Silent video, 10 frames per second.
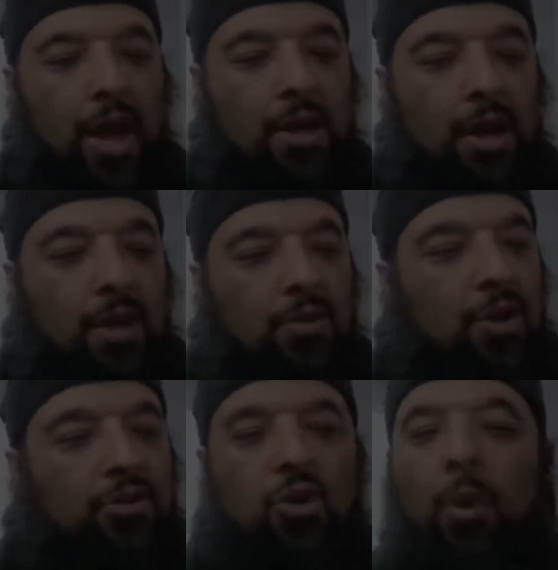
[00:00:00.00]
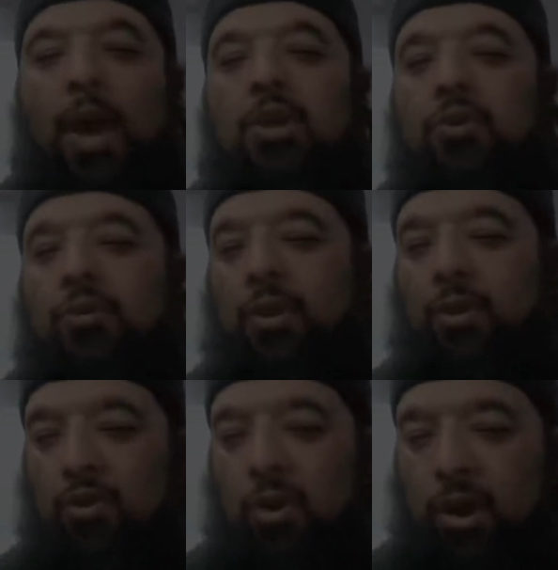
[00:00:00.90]
that there's no angels
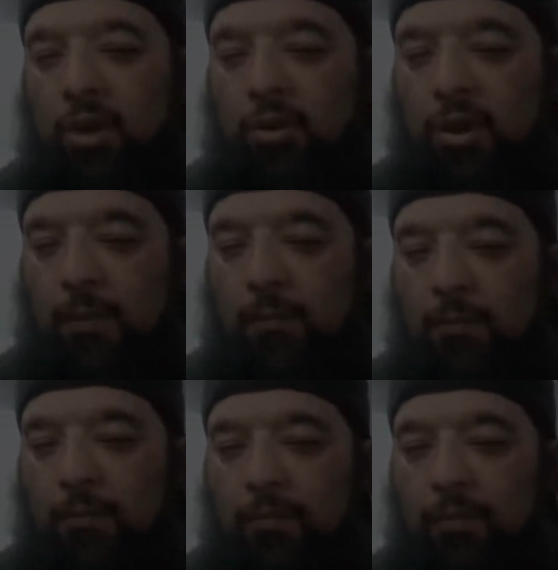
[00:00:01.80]
that are talking to them.